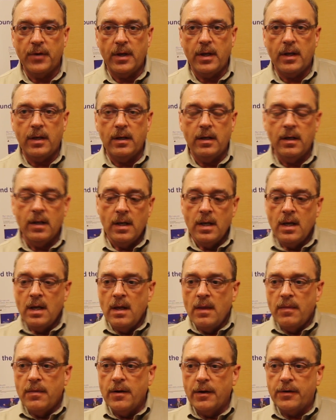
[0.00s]
And
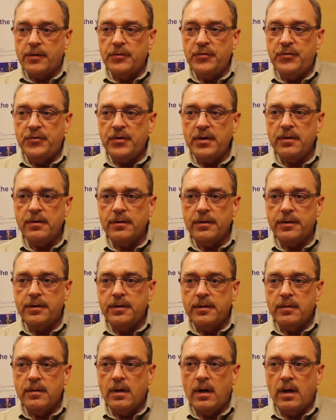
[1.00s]
they're
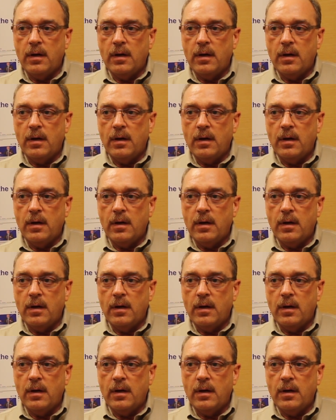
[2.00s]
considered